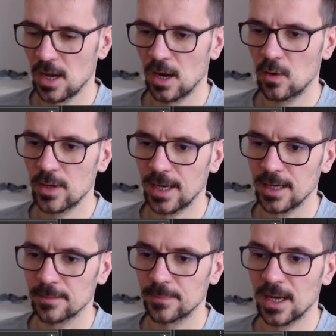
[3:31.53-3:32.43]
Okay,
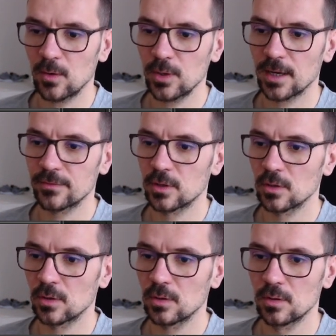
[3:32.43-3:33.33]
now we have
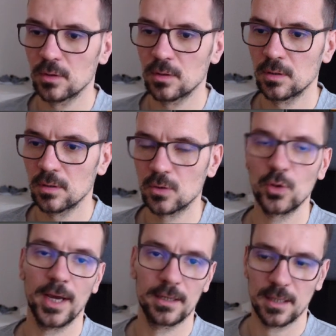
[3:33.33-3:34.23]
to
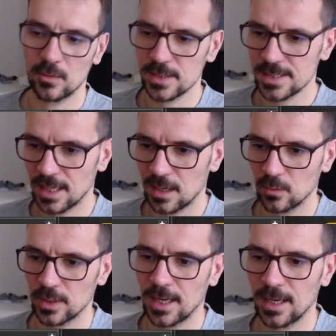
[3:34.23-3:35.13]
create our
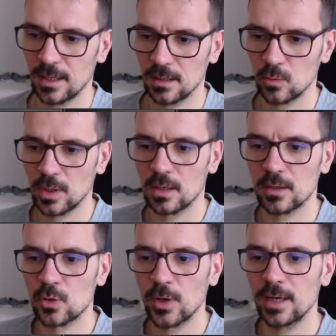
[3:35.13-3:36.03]
sound, and we're gonna
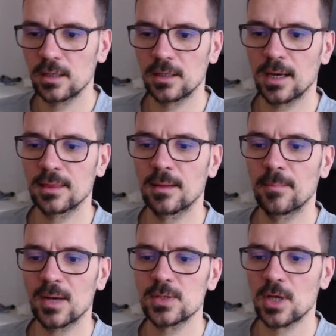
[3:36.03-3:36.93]
create it at the
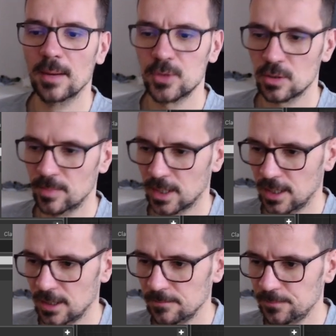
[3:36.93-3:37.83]
mouse capture
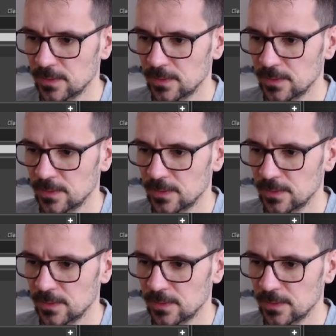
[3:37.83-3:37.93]
begin.